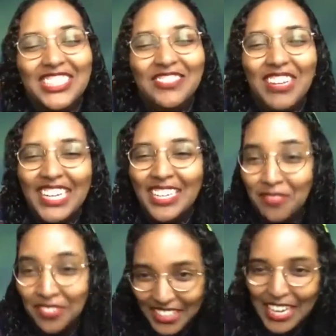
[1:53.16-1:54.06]
Mary. I'm
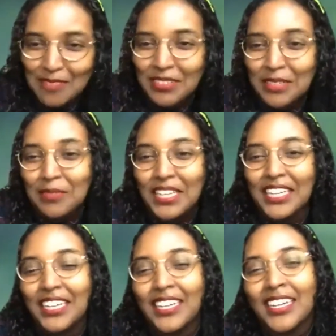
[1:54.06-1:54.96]
really happy to be
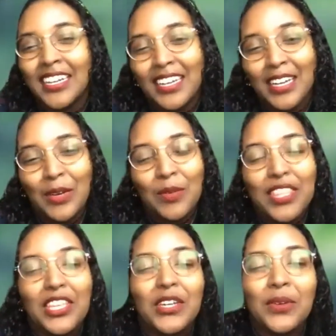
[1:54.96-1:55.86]
here with
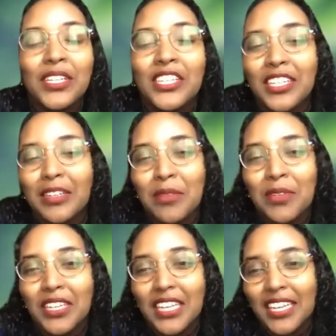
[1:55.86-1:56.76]
you and your
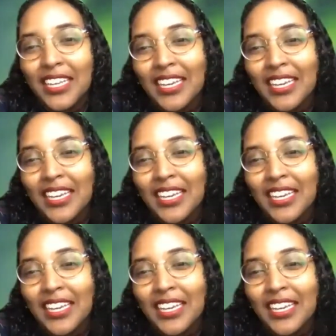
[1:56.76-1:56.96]
community.